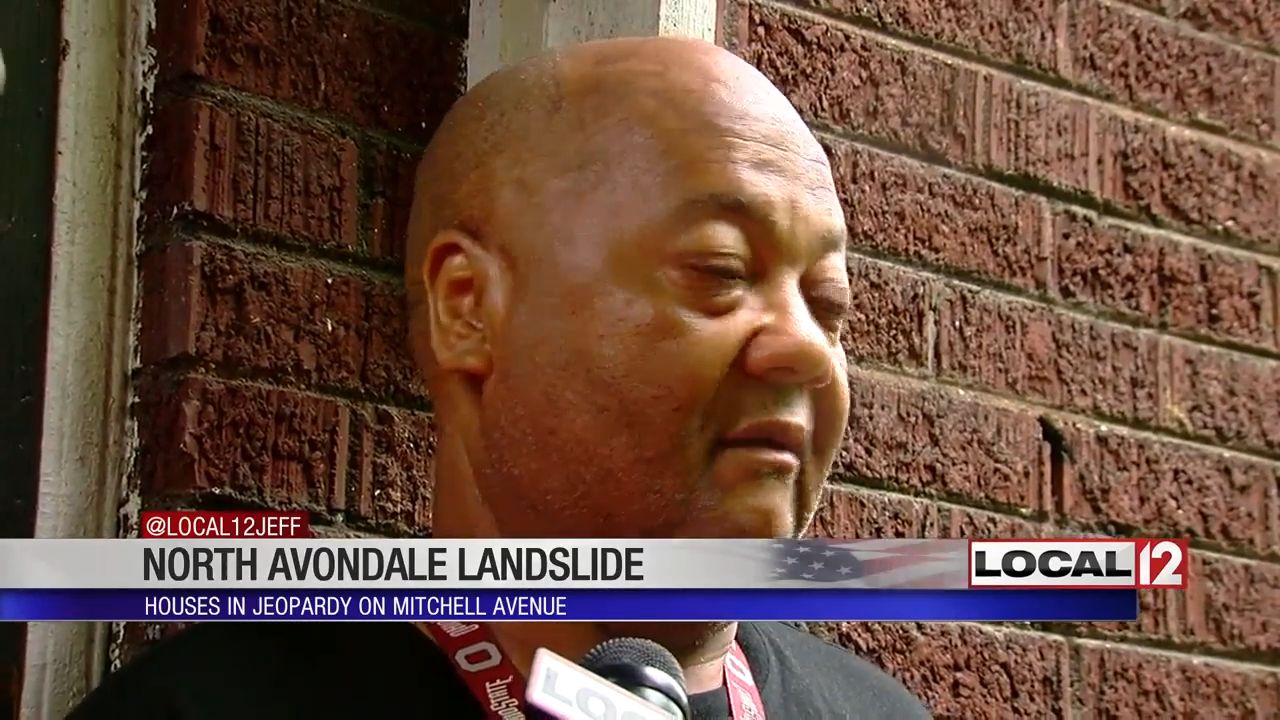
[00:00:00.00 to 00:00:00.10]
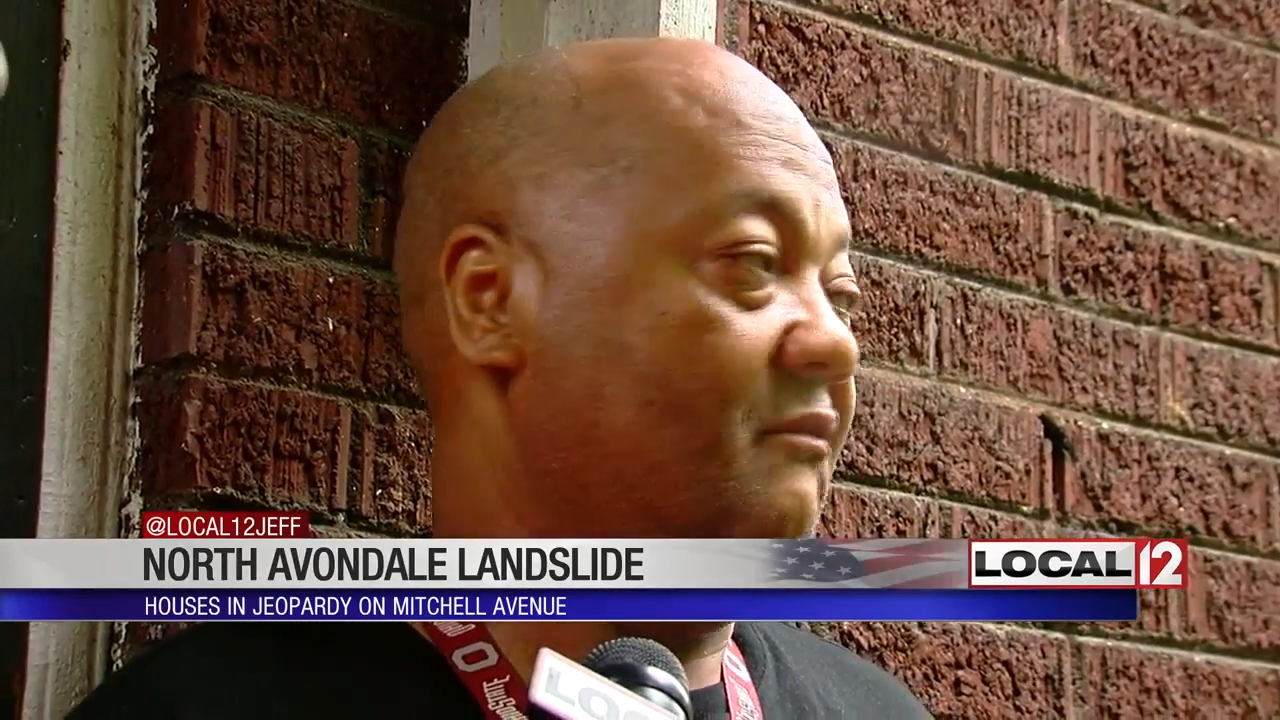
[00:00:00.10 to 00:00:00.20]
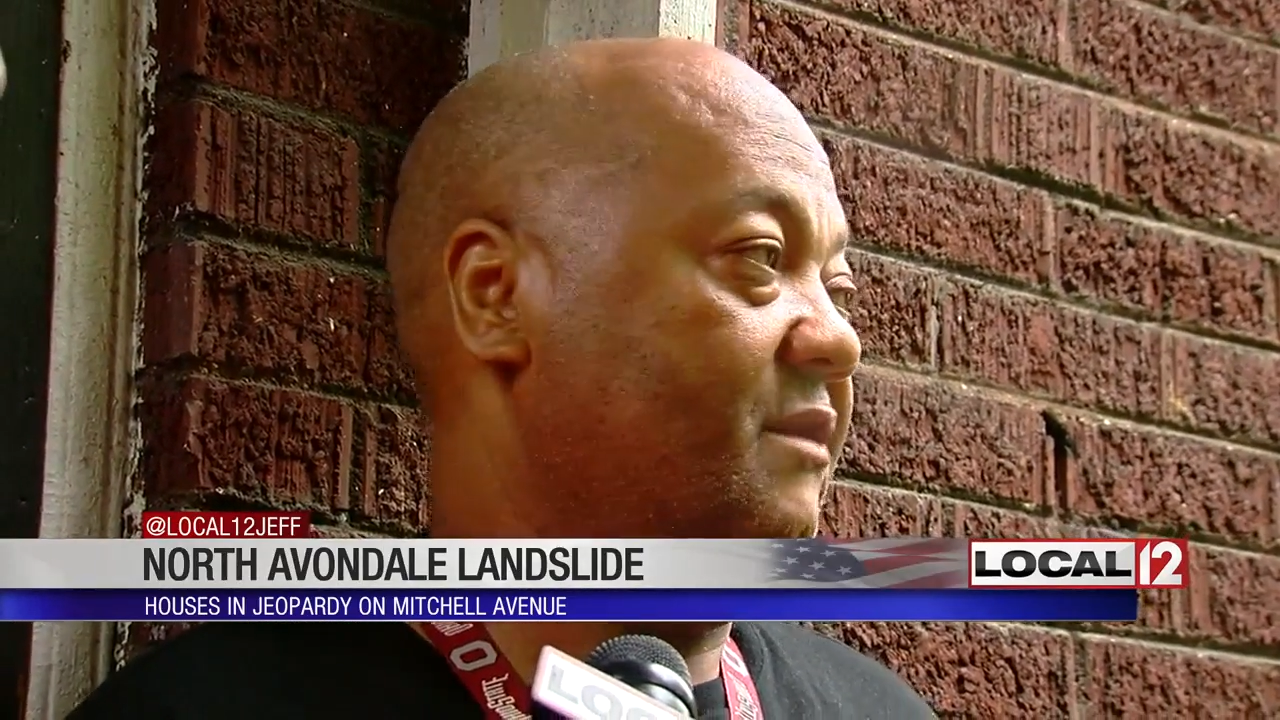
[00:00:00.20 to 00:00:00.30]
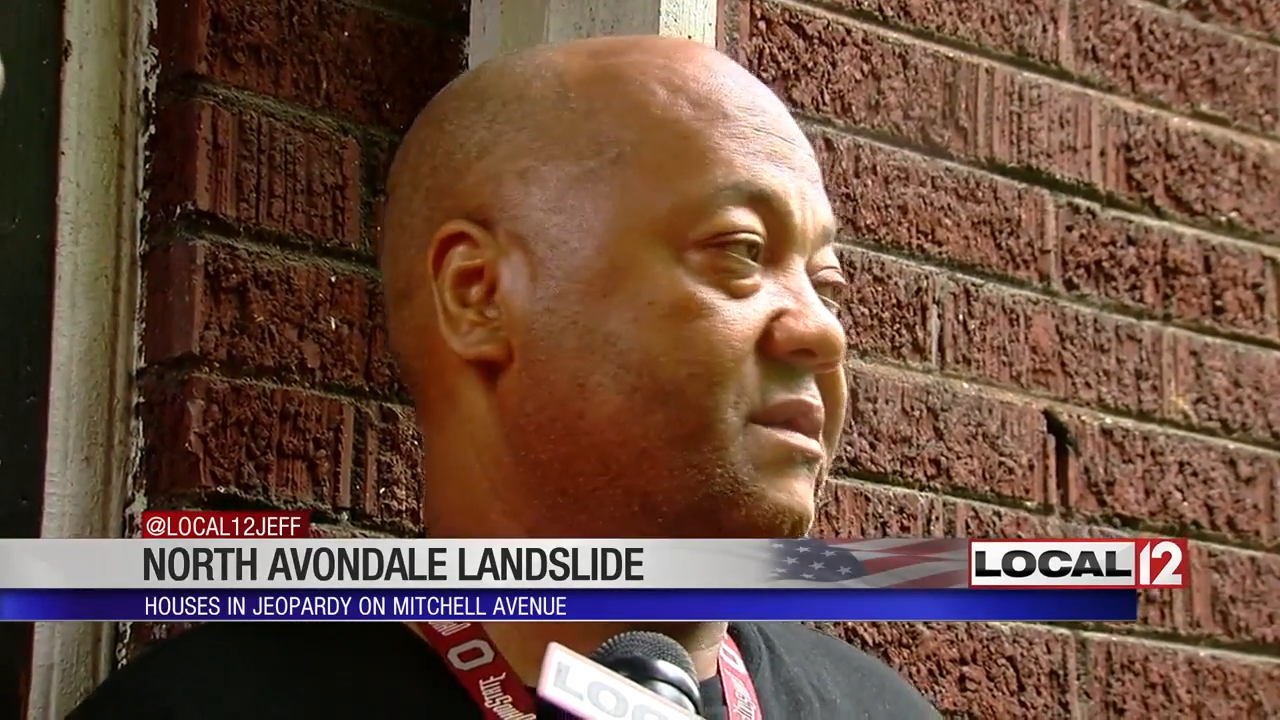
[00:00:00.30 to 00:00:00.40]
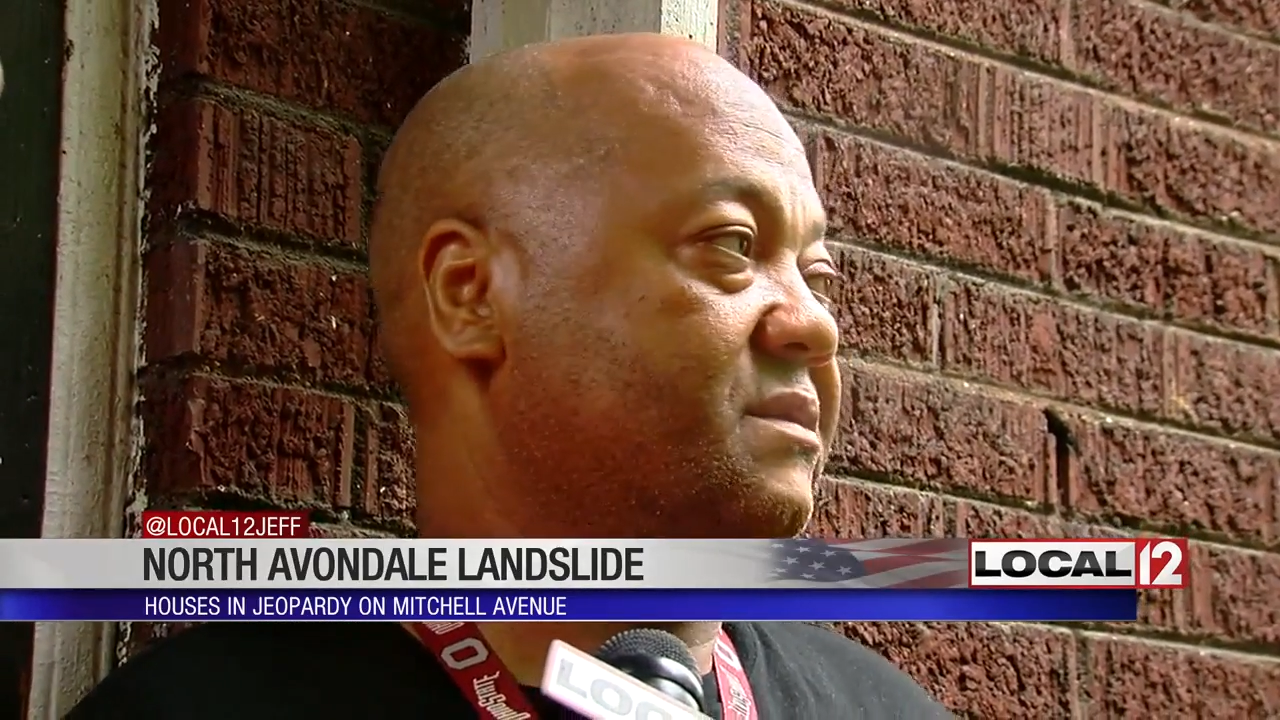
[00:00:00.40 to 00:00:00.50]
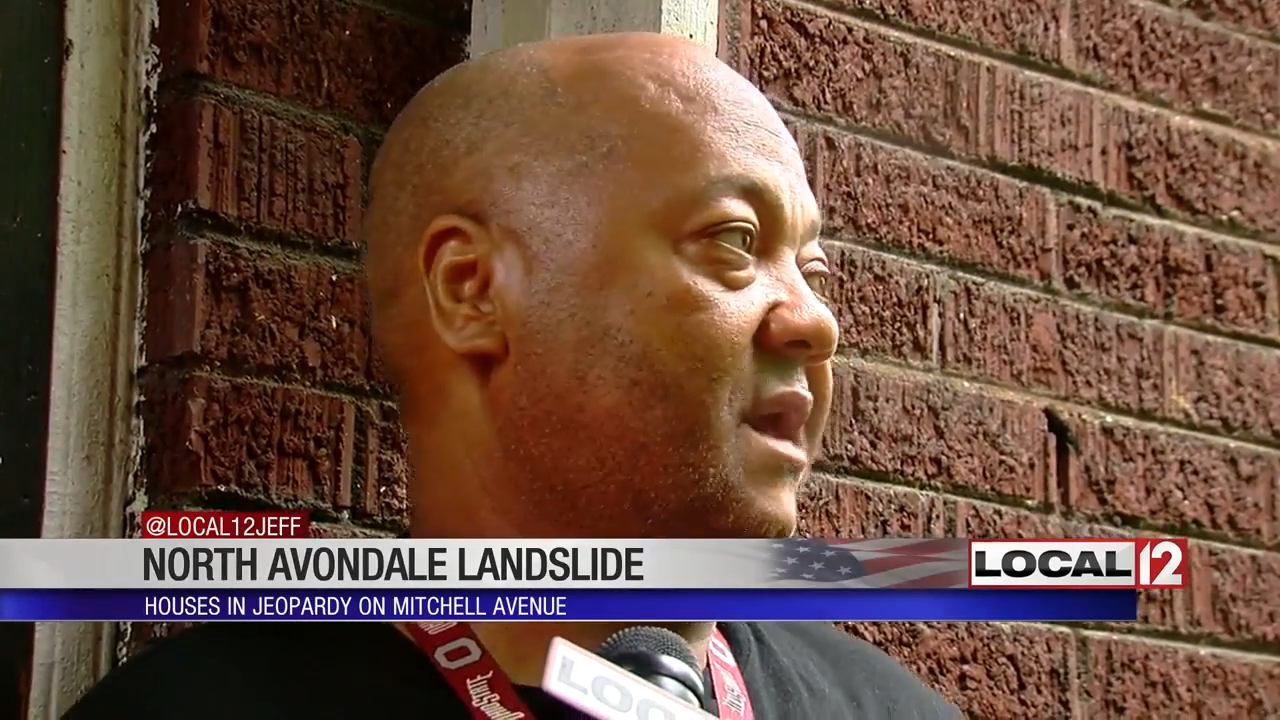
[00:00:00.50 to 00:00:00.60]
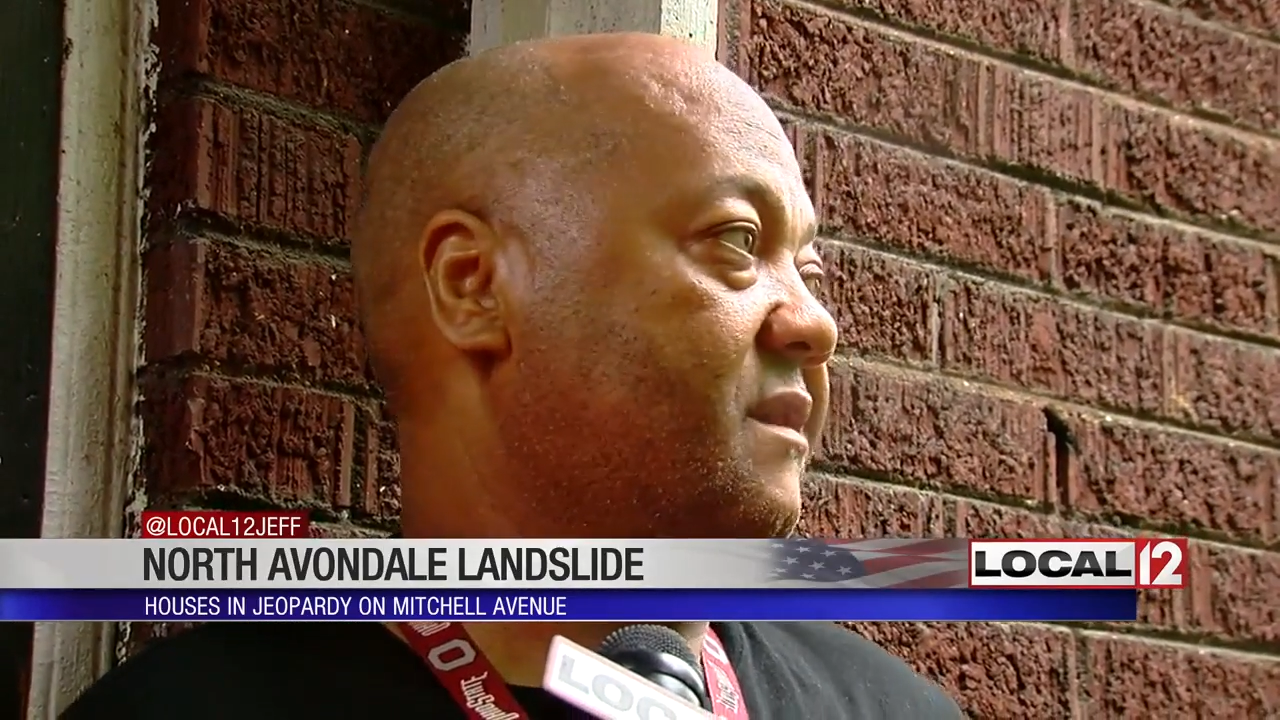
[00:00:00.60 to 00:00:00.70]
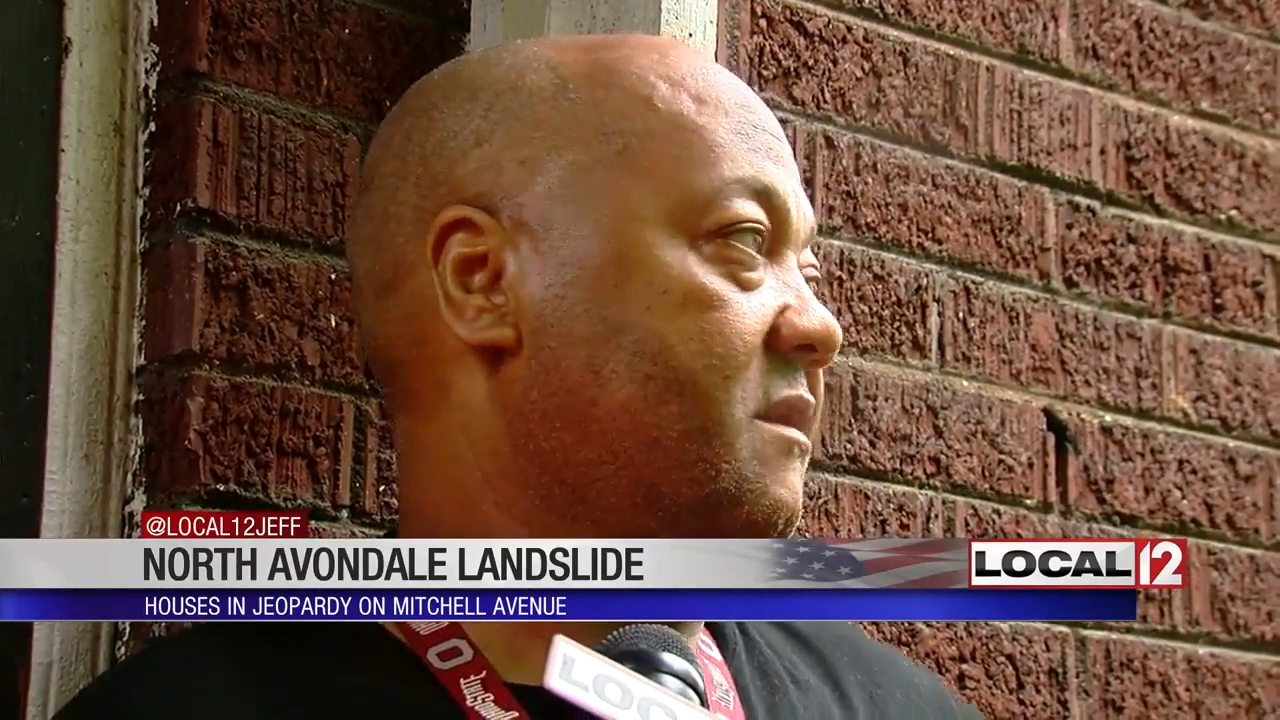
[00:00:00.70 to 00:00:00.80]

we sat